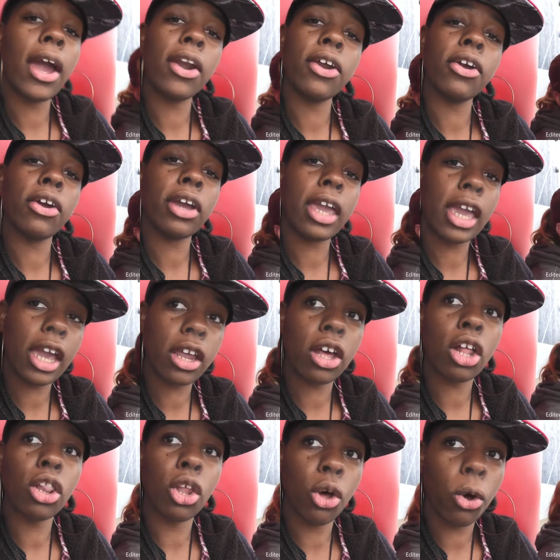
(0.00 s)
and her
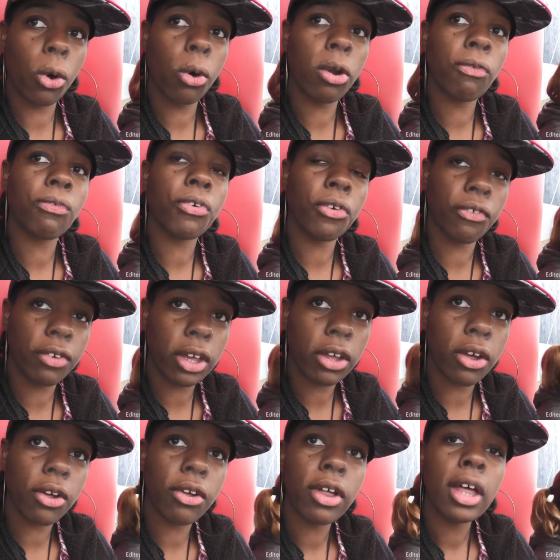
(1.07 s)
kid alone, for
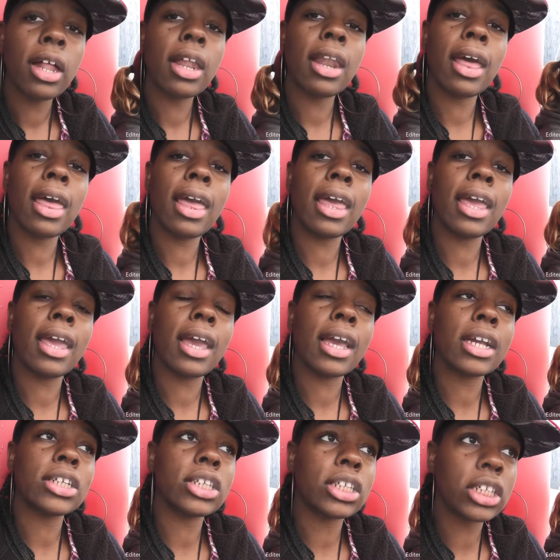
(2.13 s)
real.
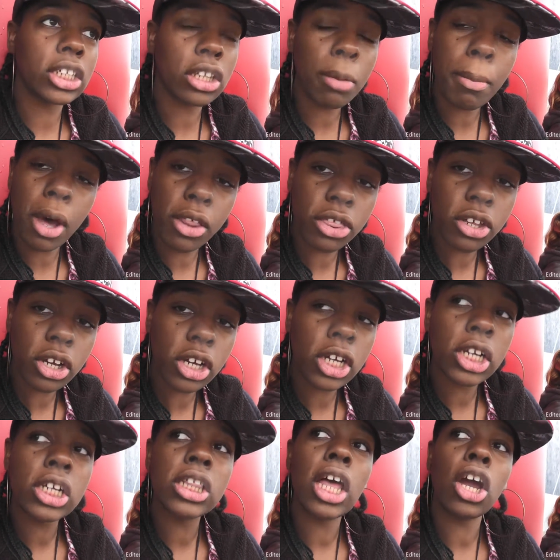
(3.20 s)
Like, she's a
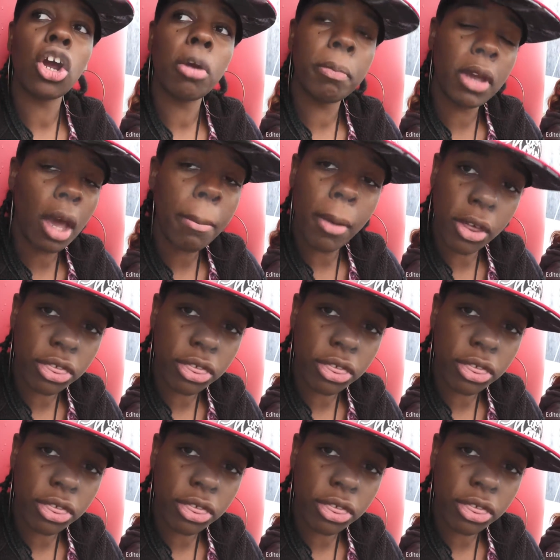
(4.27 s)
mother. Let her be a